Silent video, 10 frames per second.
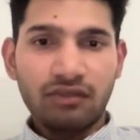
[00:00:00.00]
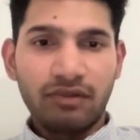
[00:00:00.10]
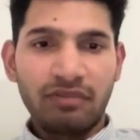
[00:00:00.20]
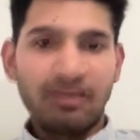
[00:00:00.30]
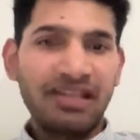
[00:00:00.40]

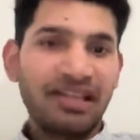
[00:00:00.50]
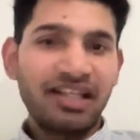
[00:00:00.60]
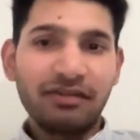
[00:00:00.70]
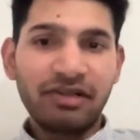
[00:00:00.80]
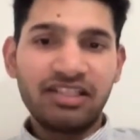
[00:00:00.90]
preparing
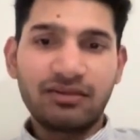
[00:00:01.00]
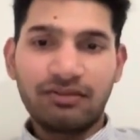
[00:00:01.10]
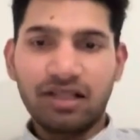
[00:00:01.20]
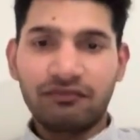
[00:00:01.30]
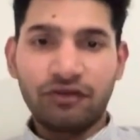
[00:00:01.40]
any media
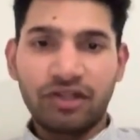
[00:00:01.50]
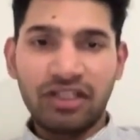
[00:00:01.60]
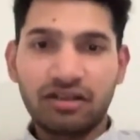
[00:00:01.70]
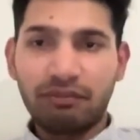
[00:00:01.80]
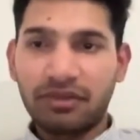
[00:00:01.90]
plan for
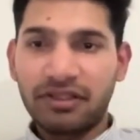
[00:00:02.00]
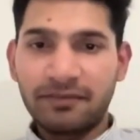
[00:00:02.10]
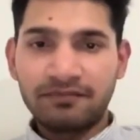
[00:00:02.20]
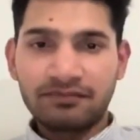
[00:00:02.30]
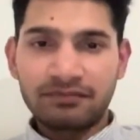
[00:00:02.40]
any company.